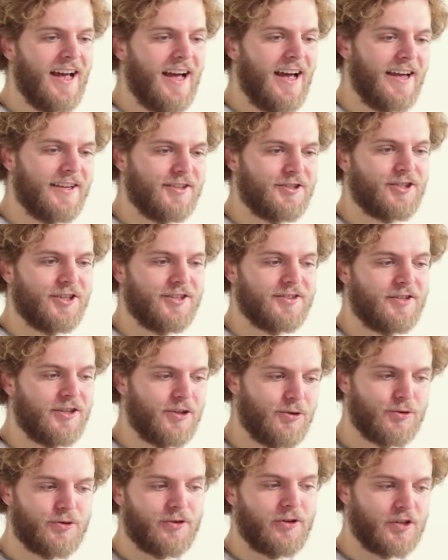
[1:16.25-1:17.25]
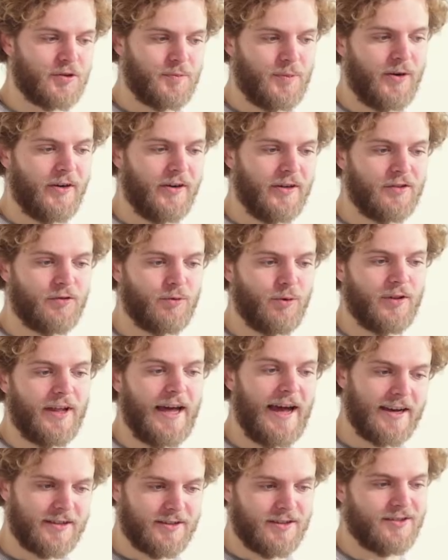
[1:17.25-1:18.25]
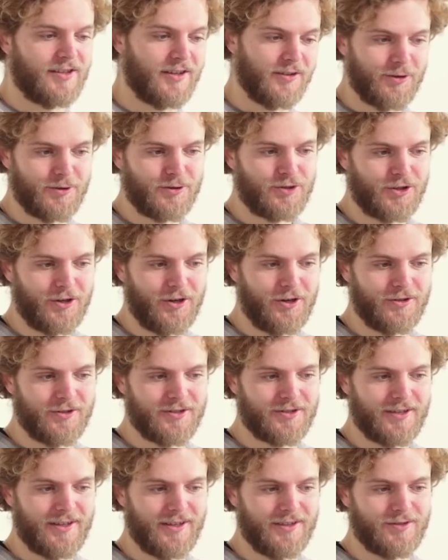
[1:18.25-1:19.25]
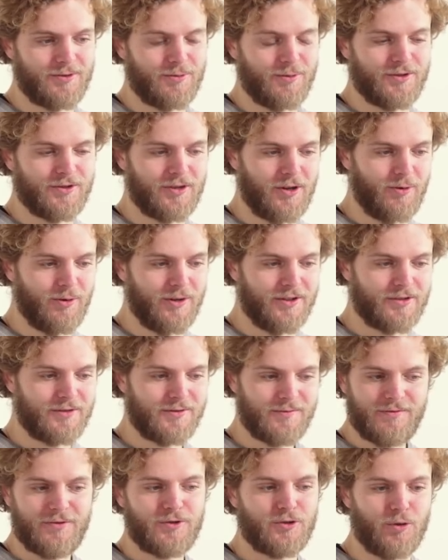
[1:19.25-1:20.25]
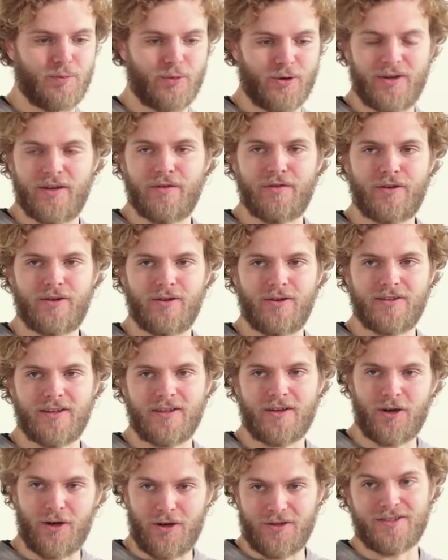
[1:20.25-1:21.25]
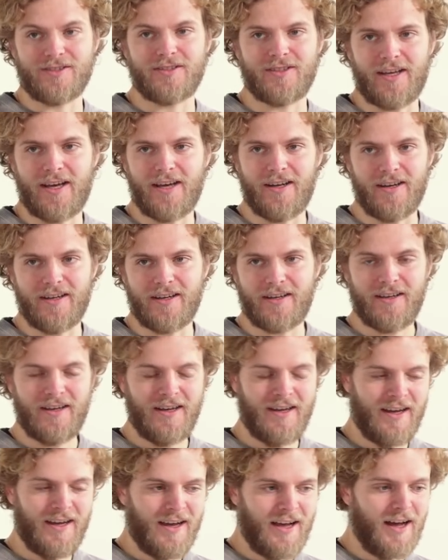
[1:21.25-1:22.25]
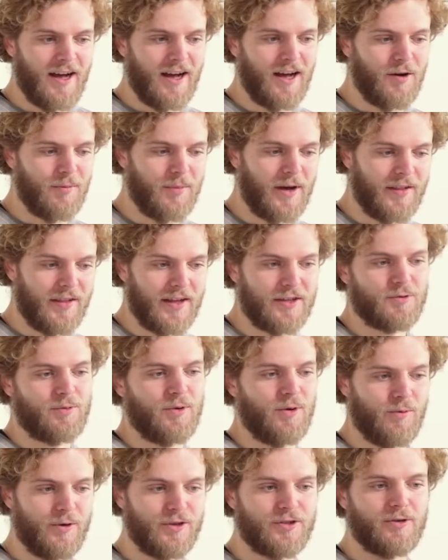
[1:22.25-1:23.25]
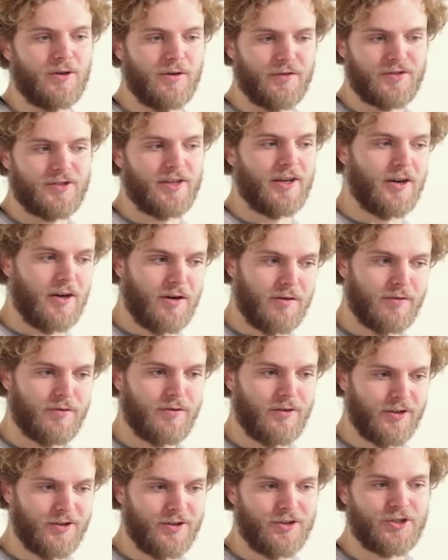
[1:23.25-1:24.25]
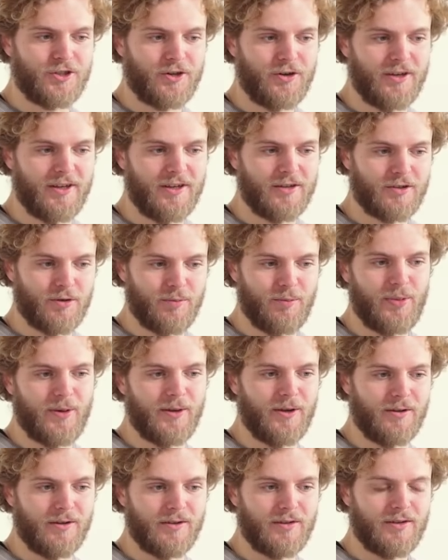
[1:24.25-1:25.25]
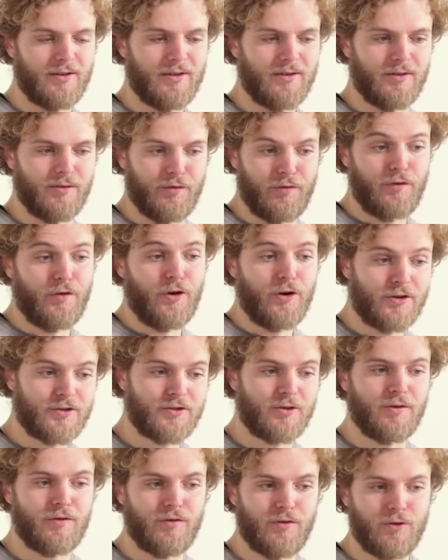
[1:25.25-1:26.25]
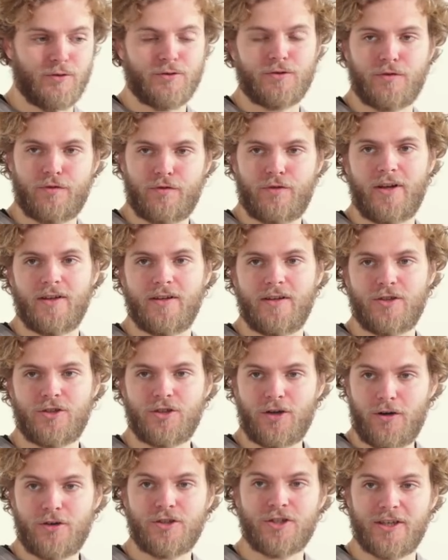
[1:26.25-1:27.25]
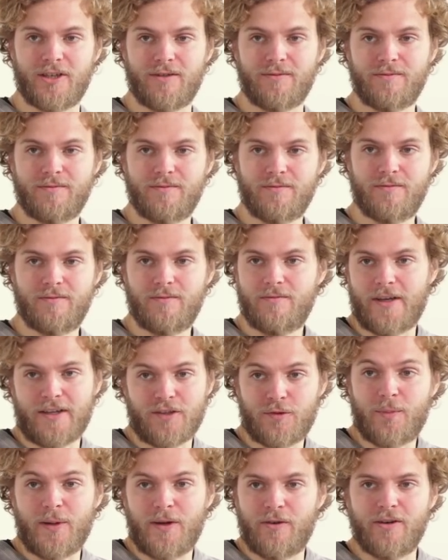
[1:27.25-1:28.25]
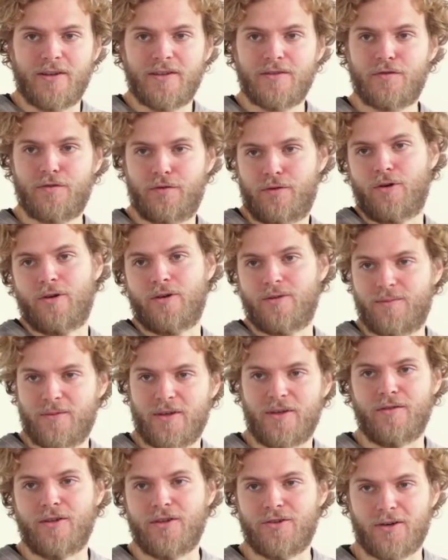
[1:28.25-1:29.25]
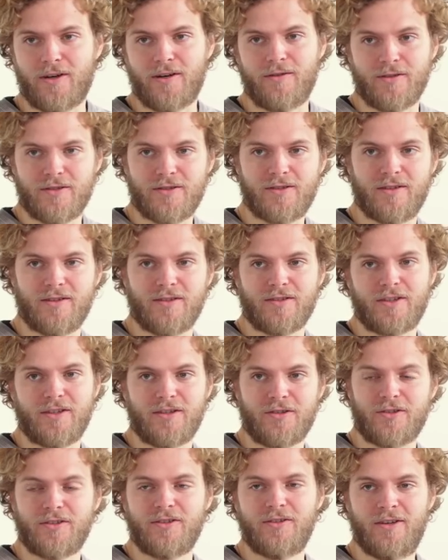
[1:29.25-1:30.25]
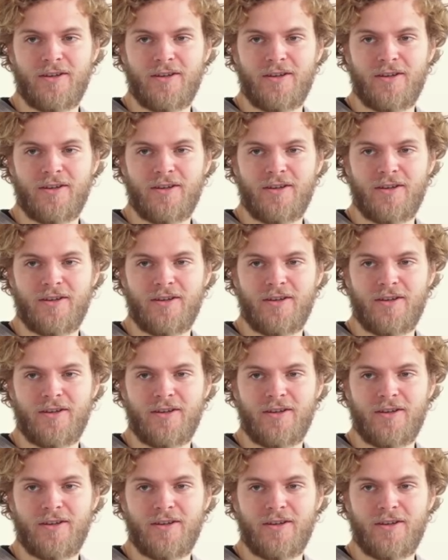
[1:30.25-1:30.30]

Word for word: It's just the user experience with accessing those chargers is what's always super difficult and causes the headache. Um, and that's where we sort of set off on the journey to build the first sort of user-friendly charging experience for E V drivers in this country.